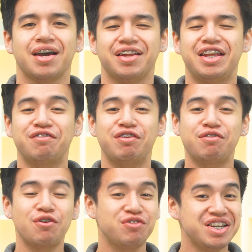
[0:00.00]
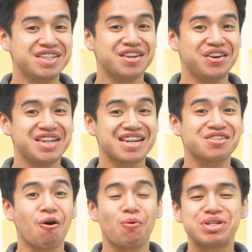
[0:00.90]
The Vivo V series
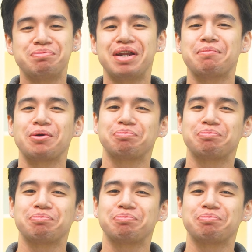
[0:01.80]
has always been about